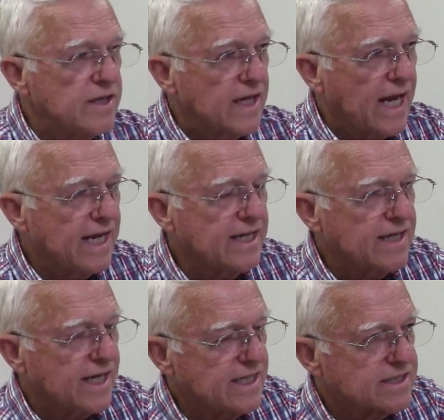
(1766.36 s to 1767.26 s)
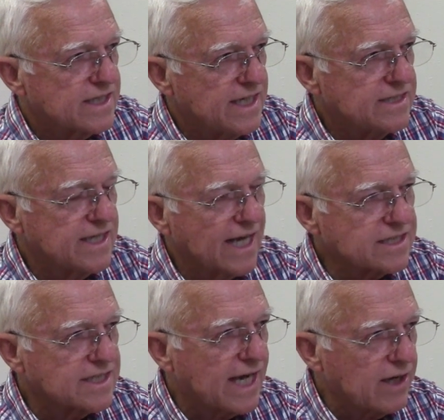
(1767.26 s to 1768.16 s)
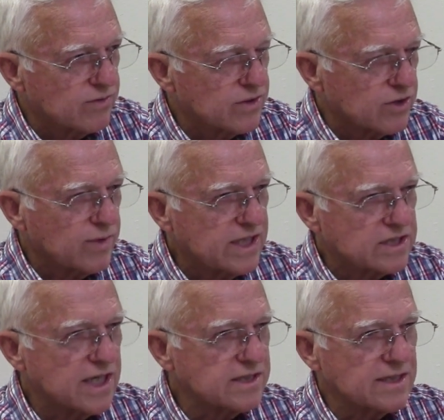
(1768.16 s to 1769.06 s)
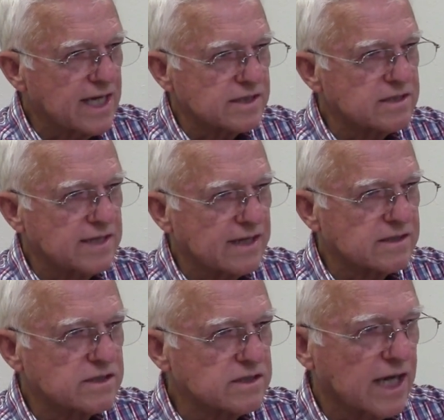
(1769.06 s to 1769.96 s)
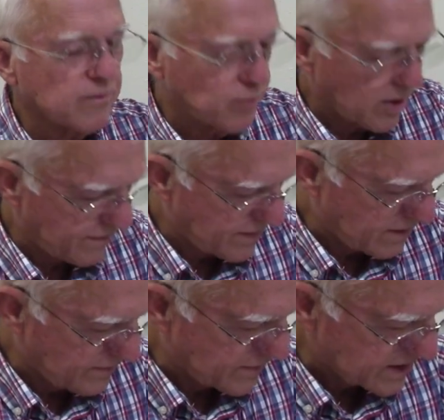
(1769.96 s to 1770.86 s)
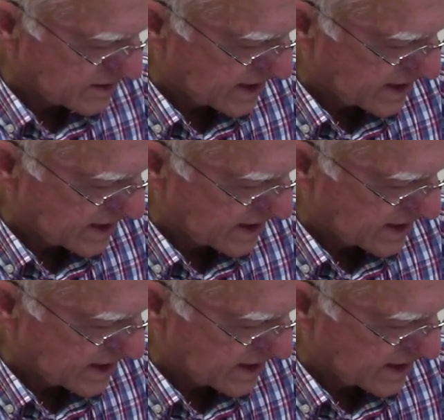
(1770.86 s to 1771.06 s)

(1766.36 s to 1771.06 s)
and he and he's he's not saying. Look what he says in that that second part of there that